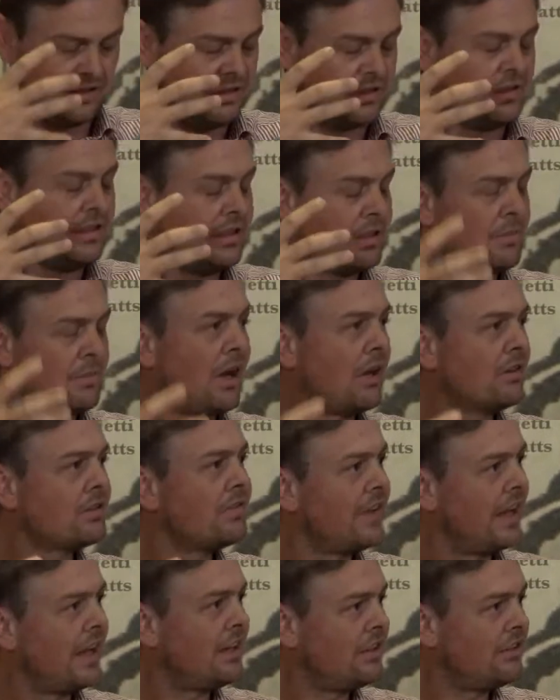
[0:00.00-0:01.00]
The
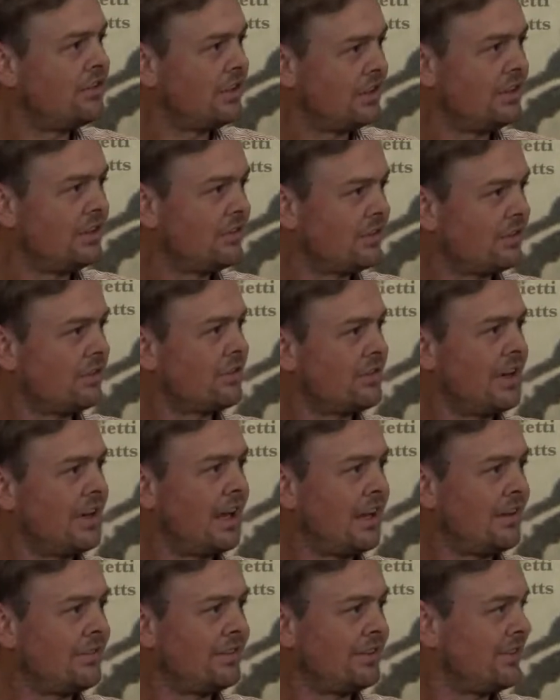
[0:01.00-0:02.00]
amount of energy these children
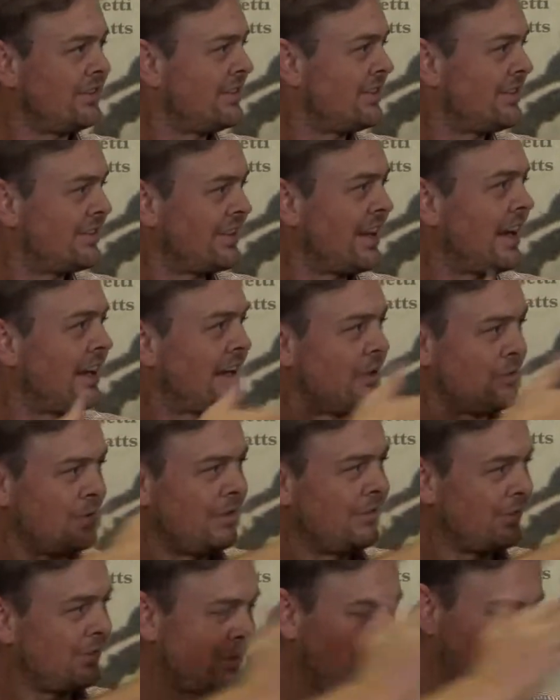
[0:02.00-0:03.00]
have is insane, and
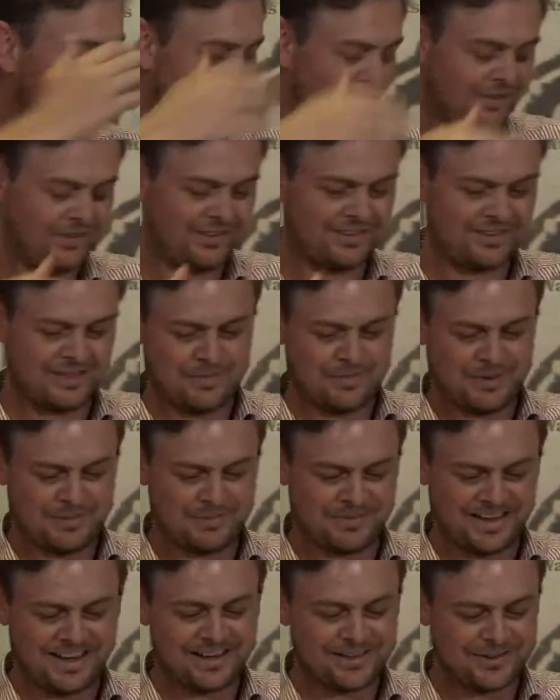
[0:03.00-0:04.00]
we saw that with the
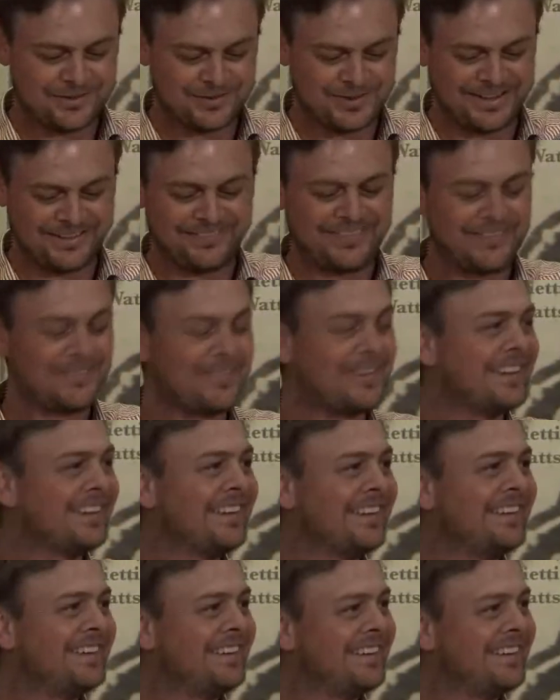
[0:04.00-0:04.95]
step-up days. We were.